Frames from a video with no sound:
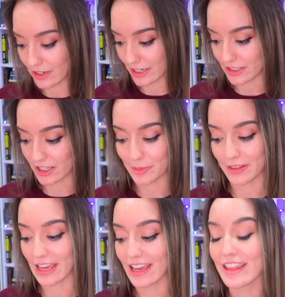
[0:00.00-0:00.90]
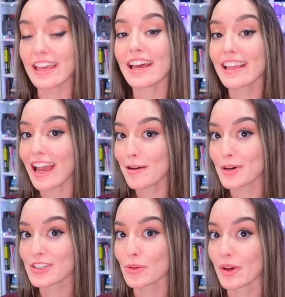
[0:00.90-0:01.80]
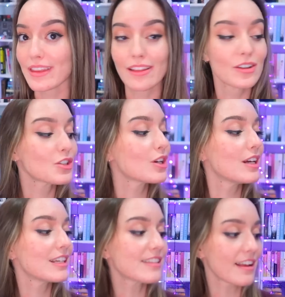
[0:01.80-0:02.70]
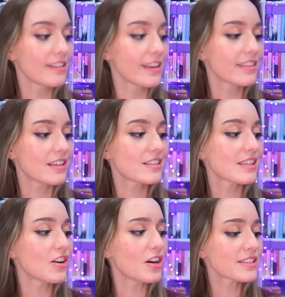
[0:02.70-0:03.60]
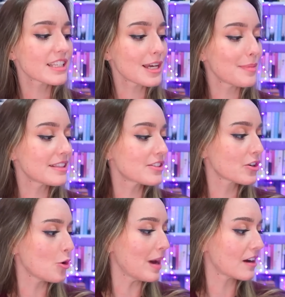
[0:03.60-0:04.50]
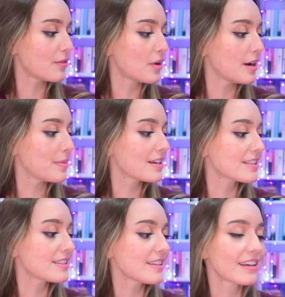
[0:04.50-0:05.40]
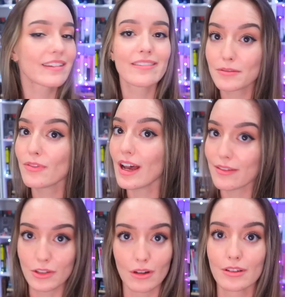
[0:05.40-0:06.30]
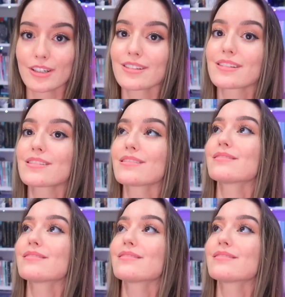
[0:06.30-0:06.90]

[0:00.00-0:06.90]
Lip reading: I already talked about that. And they had a cat person one that looked exactly like this. And honestly, I might still go back for it because it's like $5.